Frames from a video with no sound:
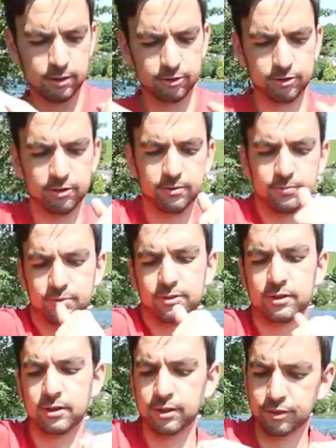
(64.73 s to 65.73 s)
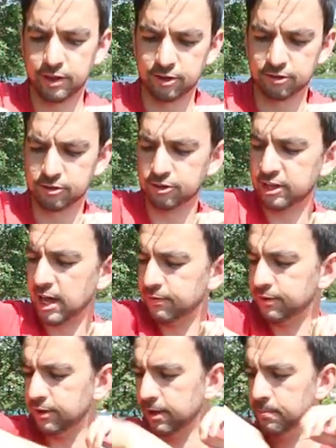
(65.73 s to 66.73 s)
So they're just good to
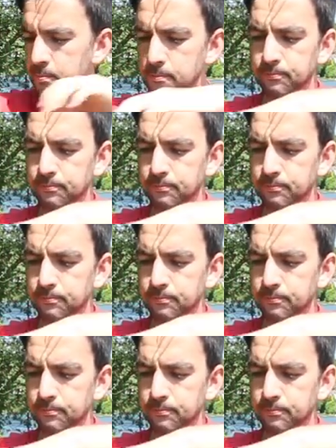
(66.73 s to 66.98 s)
have in there.